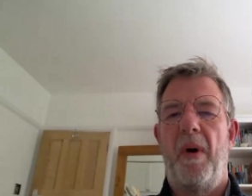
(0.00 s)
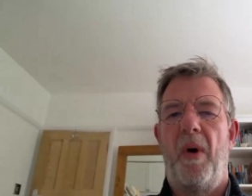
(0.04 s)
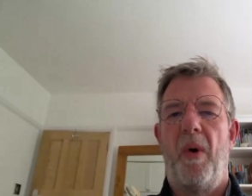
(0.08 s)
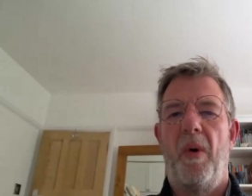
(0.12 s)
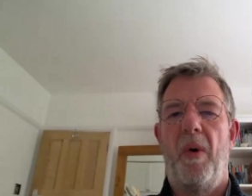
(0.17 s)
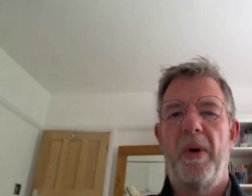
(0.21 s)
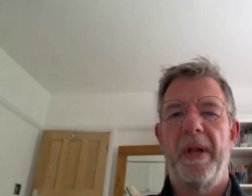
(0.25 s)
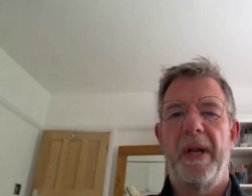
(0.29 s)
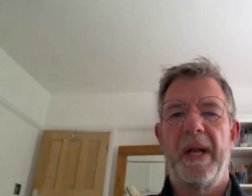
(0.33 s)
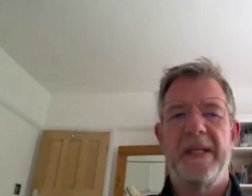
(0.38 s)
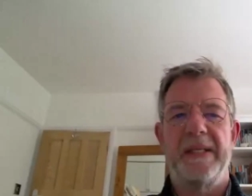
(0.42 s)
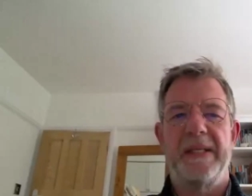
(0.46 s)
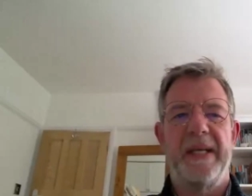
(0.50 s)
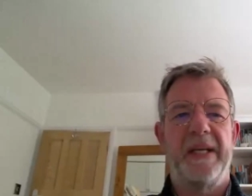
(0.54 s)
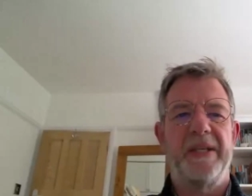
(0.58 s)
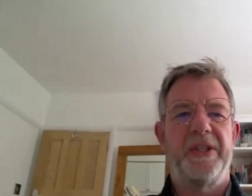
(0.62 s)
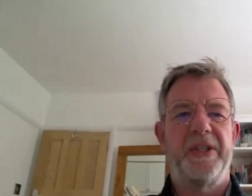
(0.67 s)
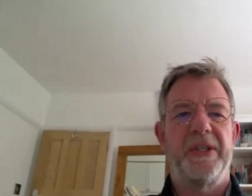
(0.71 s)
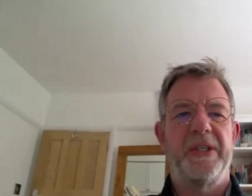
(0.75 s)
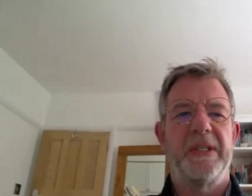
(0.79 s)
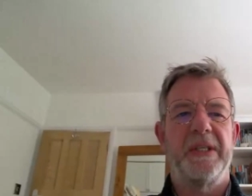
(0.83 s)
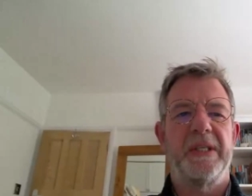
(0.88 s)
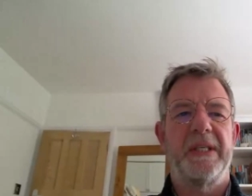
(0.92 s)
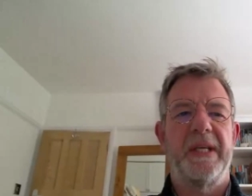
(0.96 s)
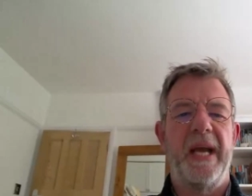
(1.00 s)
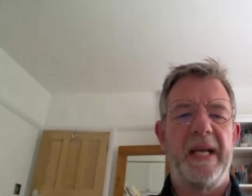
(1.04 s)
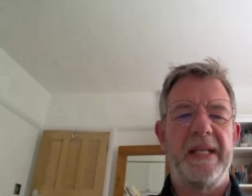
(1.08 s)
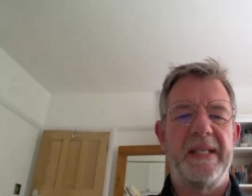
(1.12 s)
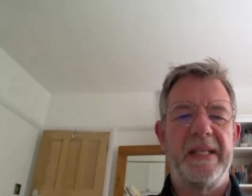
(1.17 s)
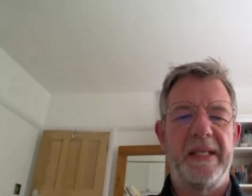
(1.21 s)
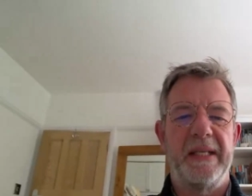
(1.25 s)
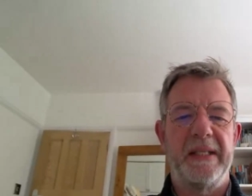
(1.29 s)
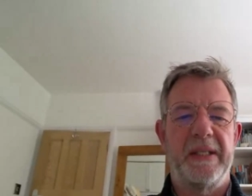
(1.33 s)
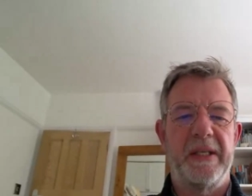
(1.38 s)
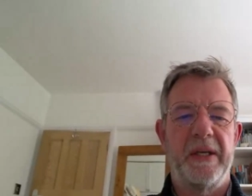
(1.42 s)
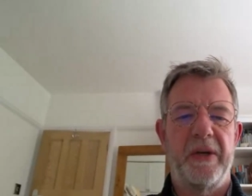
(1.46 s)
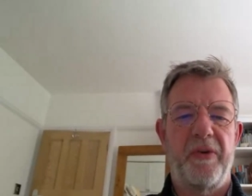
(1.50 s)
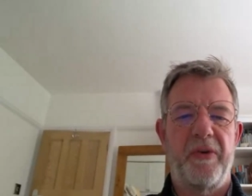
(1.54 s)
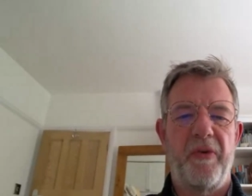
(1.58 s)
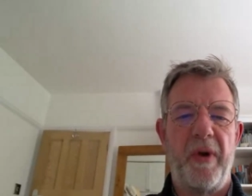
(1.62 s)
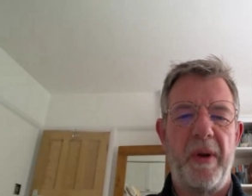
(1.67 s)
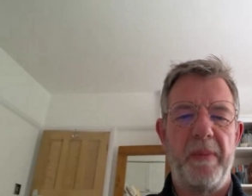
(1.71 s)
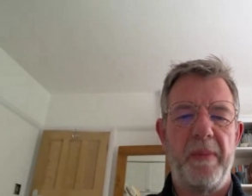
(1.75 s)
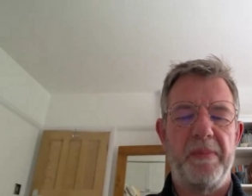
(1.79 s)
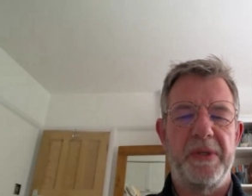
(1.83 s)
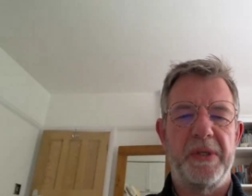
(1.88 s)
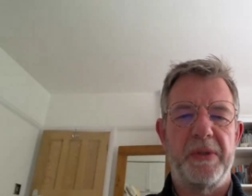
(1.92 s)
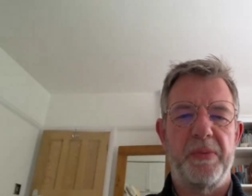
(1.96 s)
organizations getting to
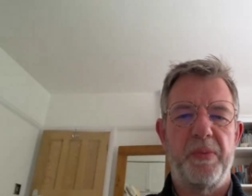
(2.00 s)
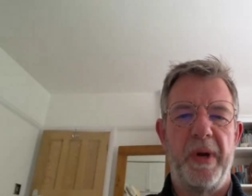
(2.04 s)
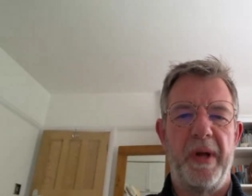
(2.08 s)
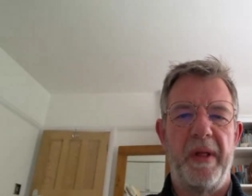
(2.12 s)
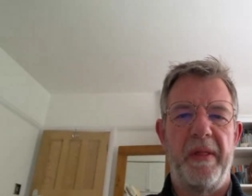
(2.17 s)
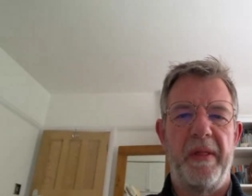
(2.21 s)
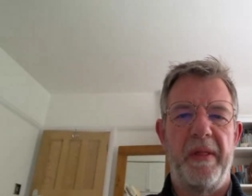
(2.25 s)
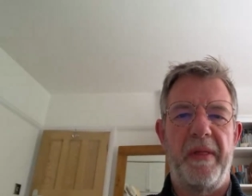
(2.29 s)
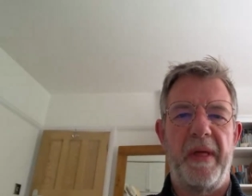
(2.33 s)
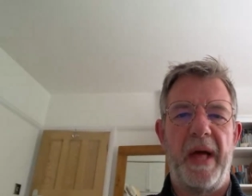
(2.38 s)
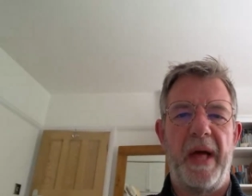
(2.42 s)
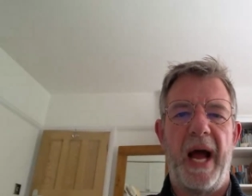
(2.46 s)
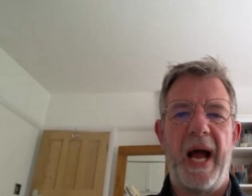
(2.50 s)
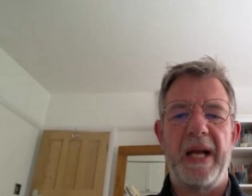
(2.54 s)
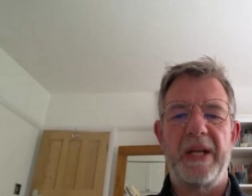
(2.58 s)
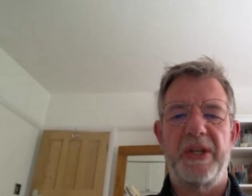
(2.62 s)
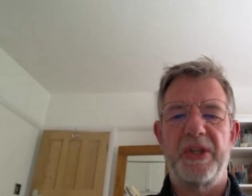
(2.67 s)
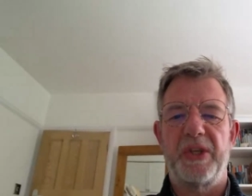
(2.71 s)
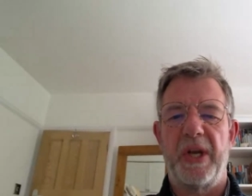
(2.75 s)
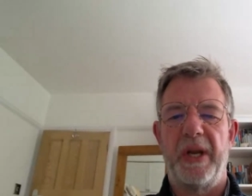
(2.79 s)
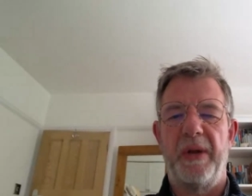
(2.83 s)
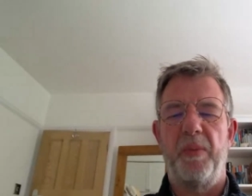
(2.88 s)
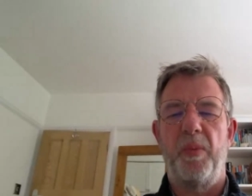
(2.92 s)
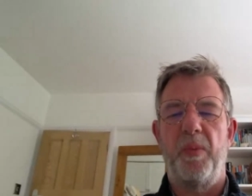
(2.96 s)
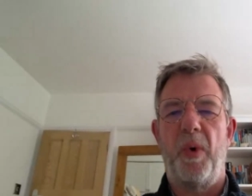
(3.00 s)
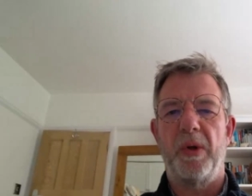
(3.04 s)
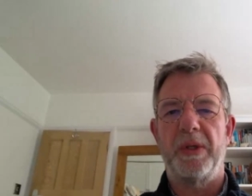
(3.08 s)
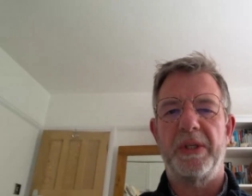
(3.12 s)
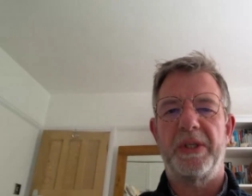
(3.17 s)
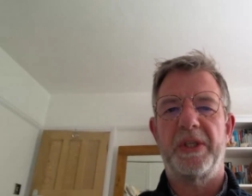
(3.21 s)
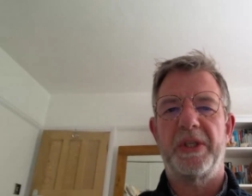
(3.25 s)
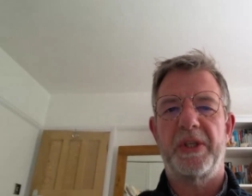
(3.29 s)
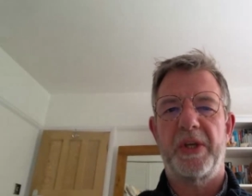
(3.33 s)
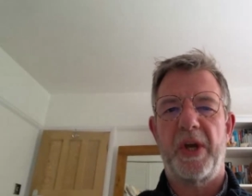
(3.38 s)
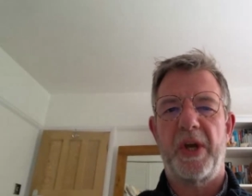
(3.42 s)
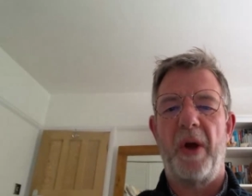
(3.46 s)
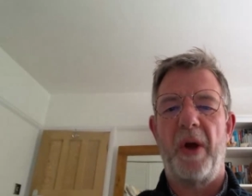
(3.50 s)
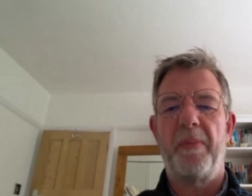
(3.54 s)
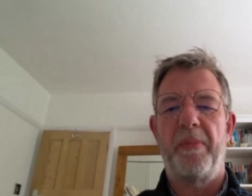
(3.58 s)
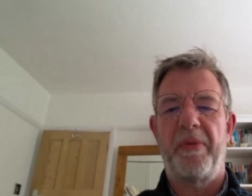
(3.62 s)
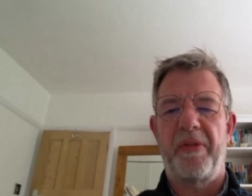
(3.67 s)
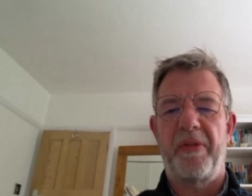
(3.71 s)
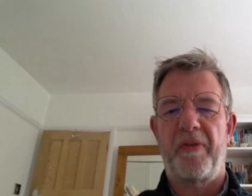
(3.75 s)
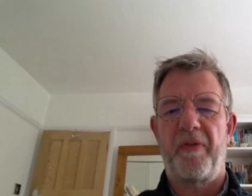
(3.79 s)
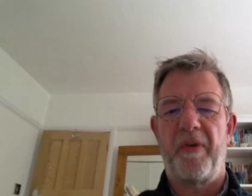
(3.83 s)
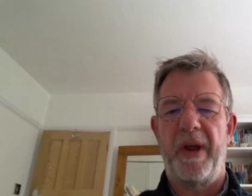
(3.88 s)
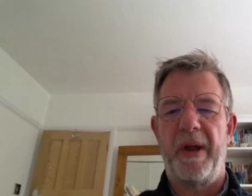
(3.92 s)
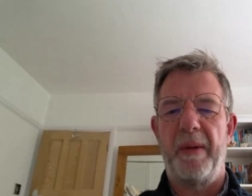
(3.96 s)
grips with actually what scope
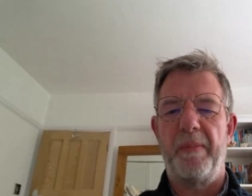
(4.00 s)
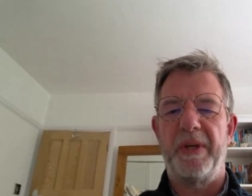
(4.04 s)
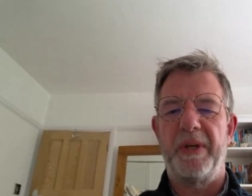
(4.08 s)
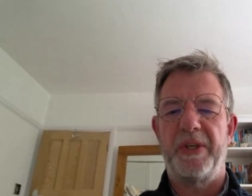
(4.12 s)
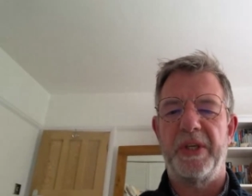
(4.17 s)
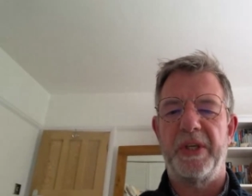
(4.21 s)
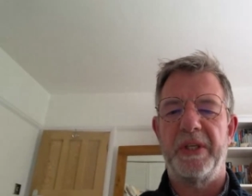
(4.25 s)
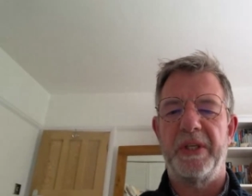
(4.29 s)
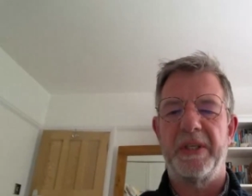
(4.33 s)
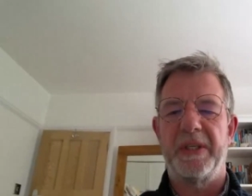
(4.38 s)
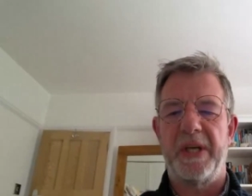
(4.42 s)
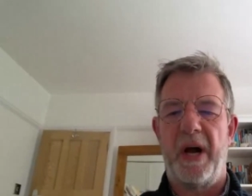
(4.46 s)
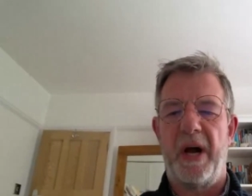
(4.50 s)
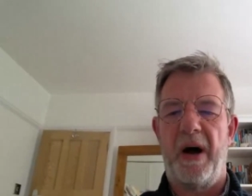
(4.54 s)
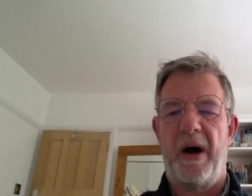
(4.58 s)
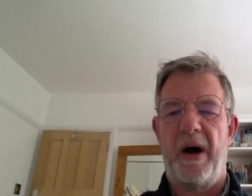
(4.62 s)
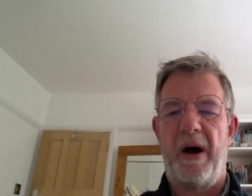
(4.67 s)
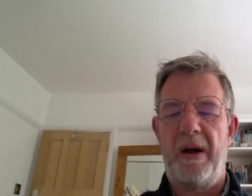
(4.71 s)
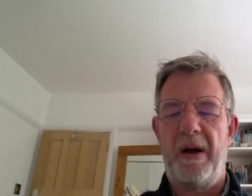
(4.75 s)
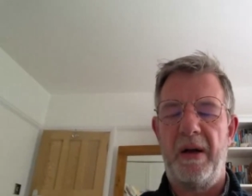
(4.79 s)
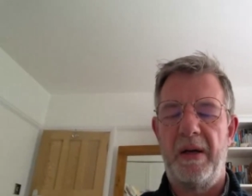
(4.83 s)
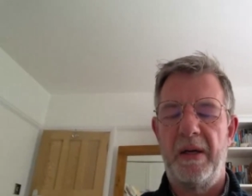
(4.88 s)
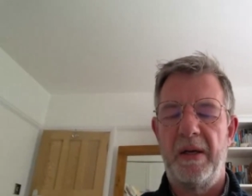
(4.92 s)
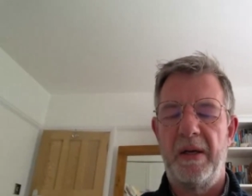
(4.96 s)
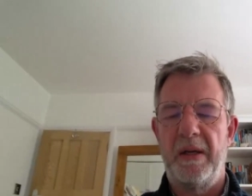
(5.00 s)
3 emissions are.